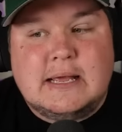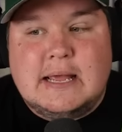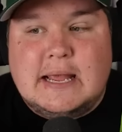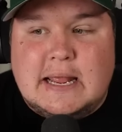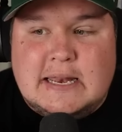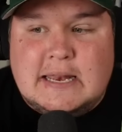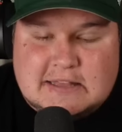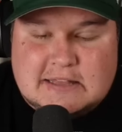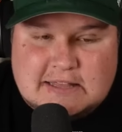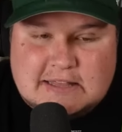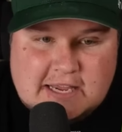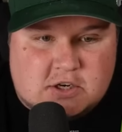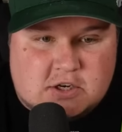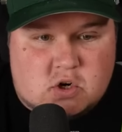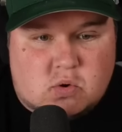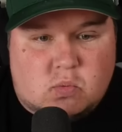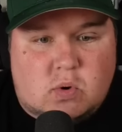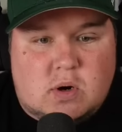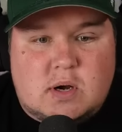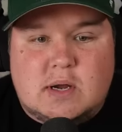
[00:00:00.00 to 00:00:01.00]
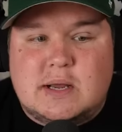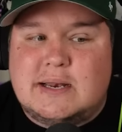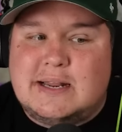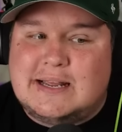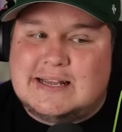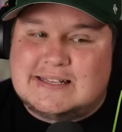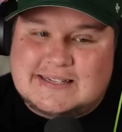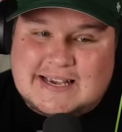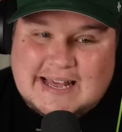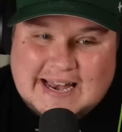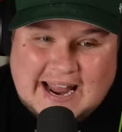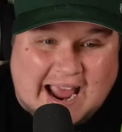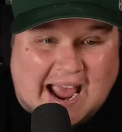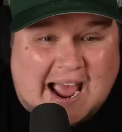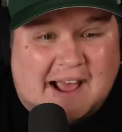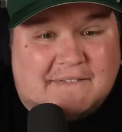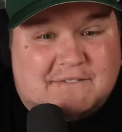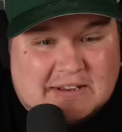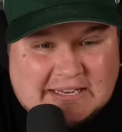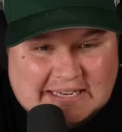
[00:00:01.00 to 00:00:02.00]
And Nathaniel Wood is gonna
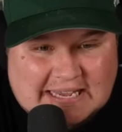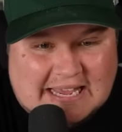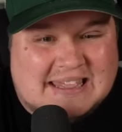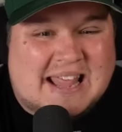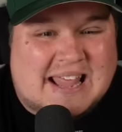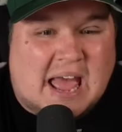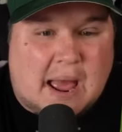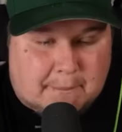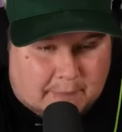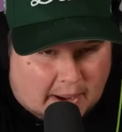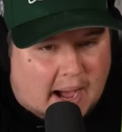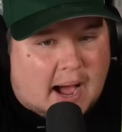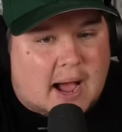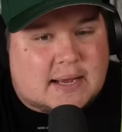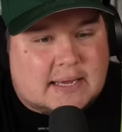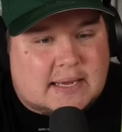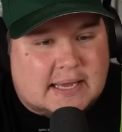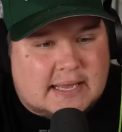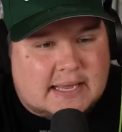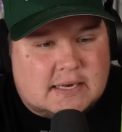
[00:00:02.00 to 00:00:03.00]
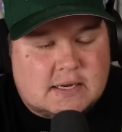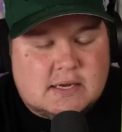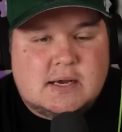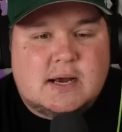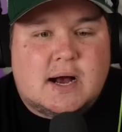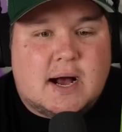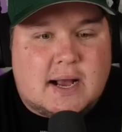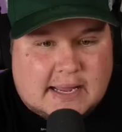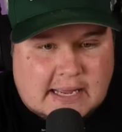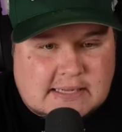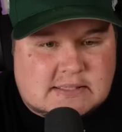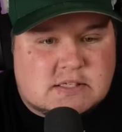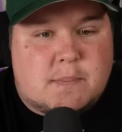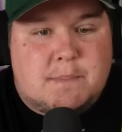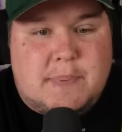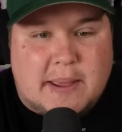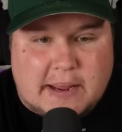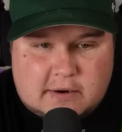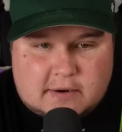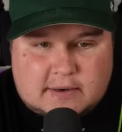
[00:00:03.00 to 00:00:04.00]
have to get in that pocket against a
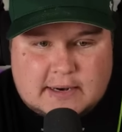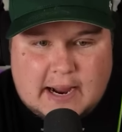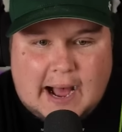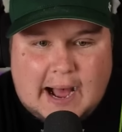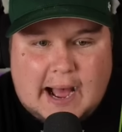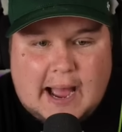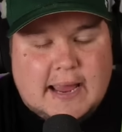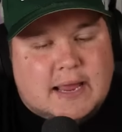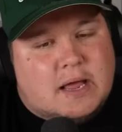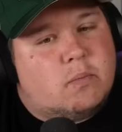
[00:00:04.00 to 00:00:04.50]
bigger guy.